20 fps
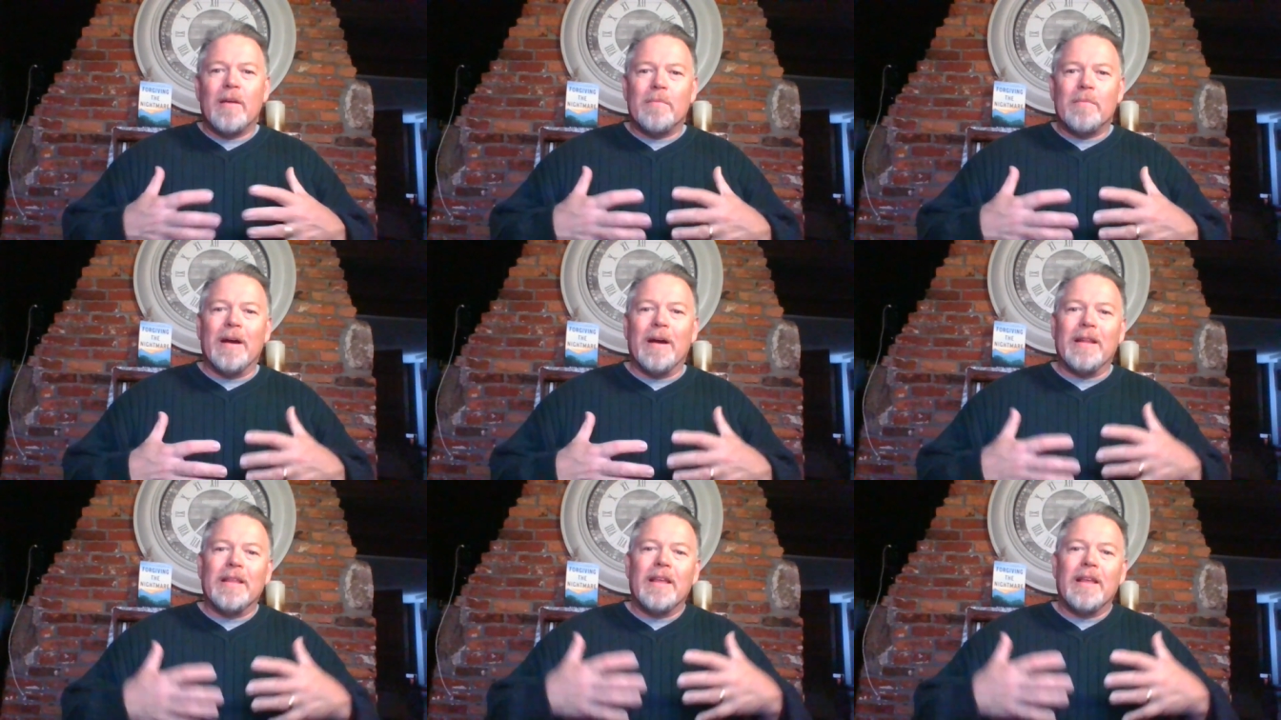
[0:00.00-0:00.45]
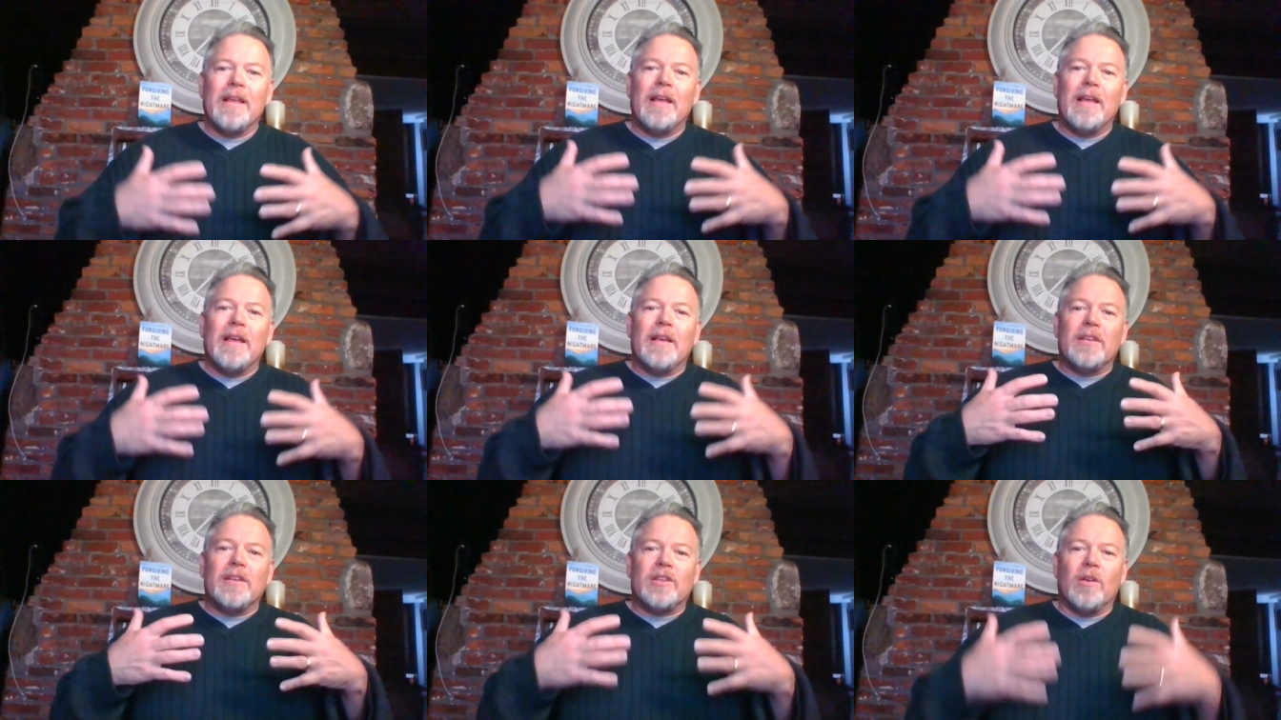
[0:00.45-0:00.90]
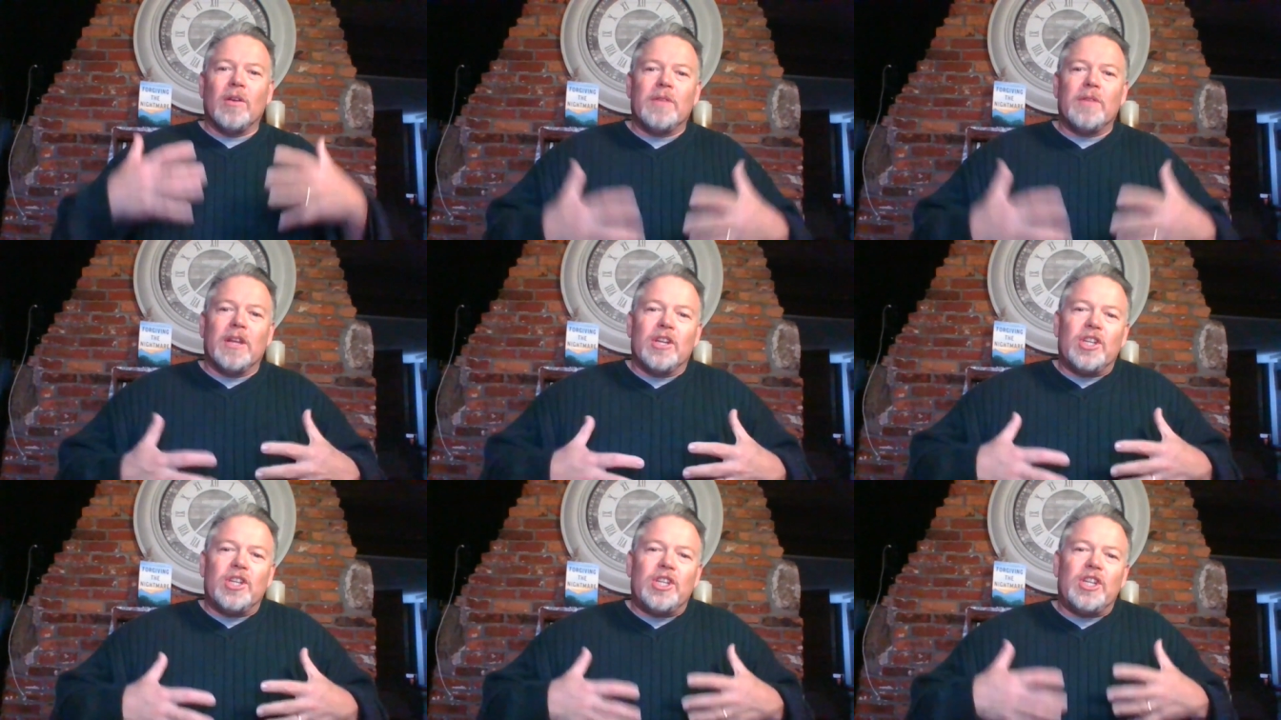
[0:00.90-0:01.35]
But so
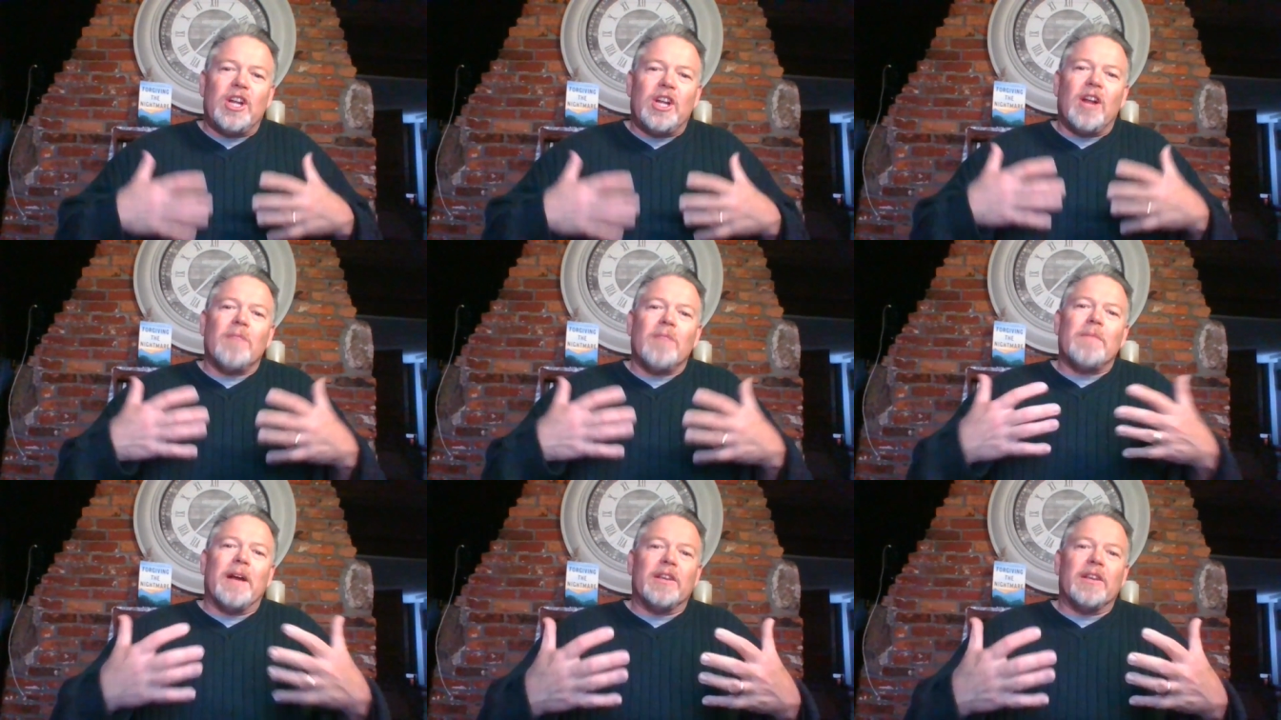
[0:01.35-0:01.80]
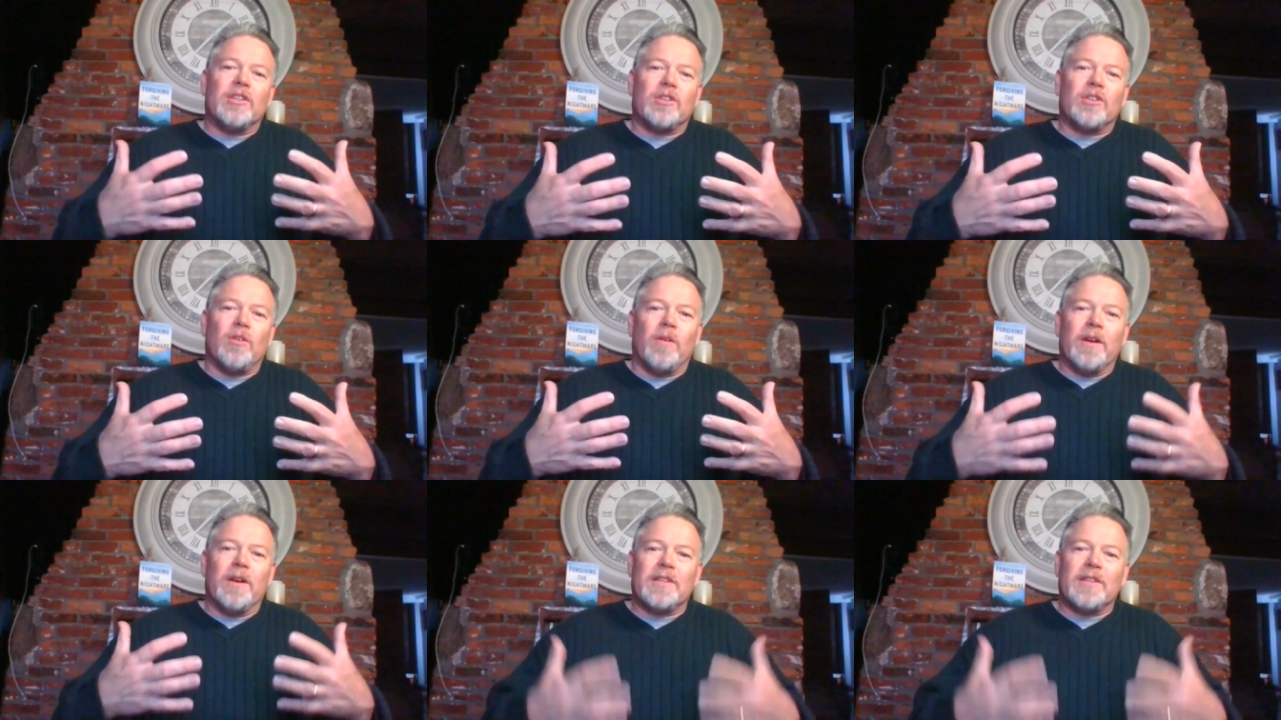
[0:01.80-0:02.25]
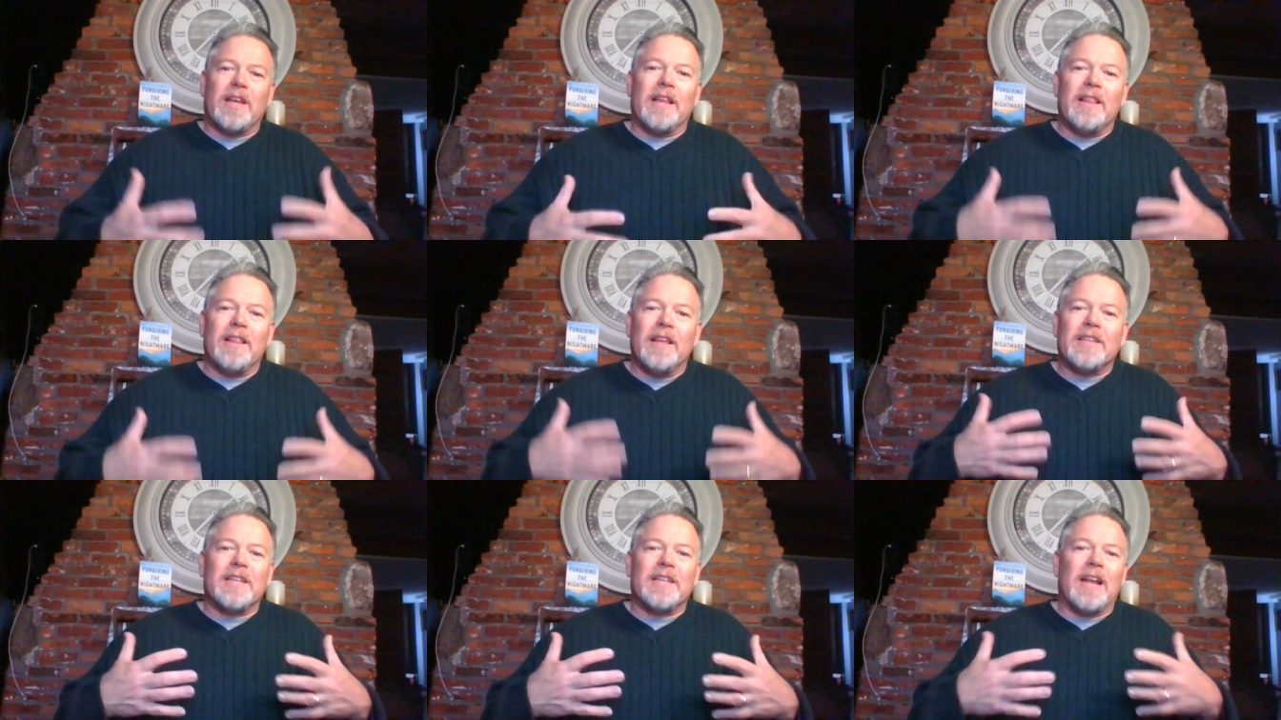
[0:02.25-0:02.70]
to share mm-hmm. my story, to say,
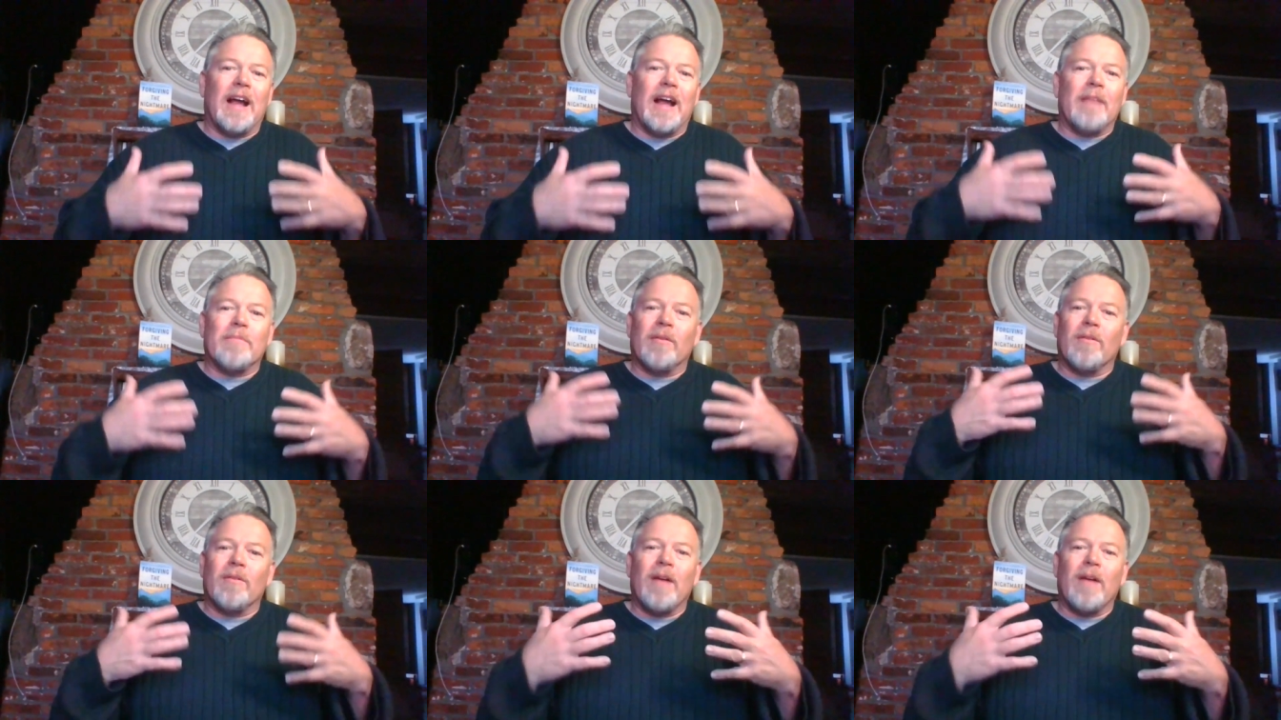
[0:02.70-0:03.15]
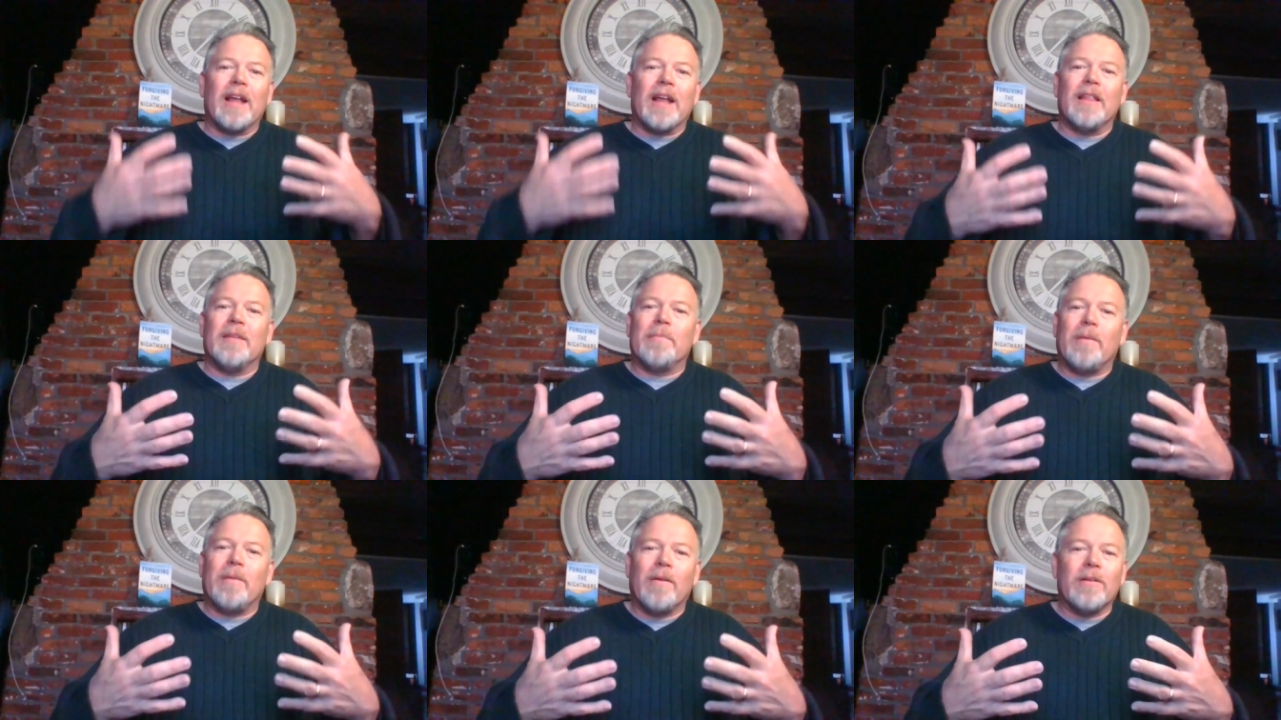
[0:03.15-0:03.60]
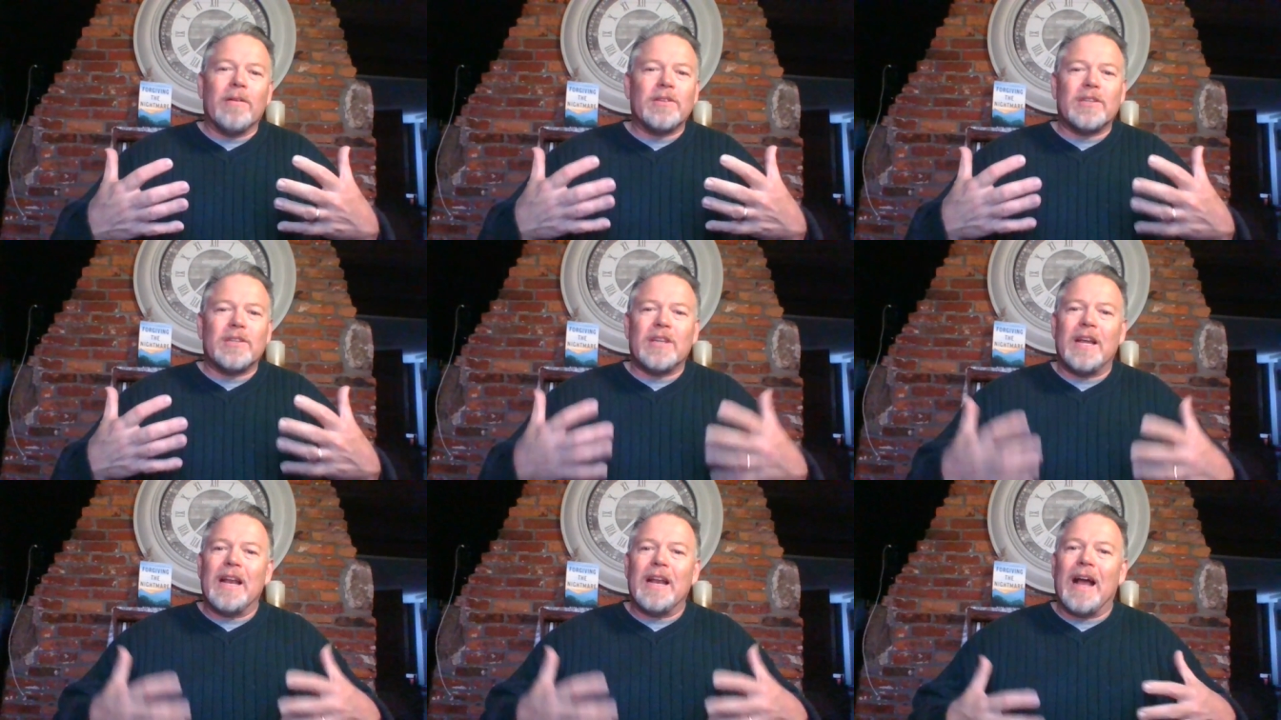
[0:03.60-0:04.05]
listen, I'm a regular
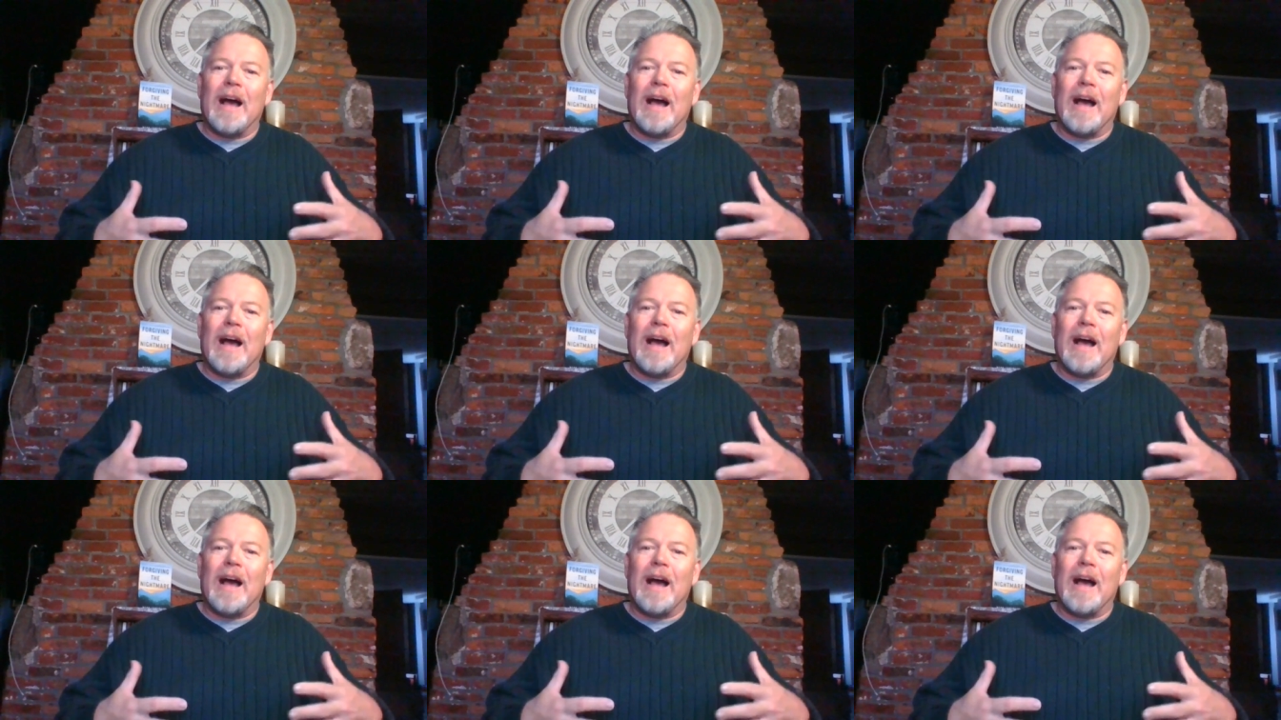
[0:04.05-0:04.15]
person.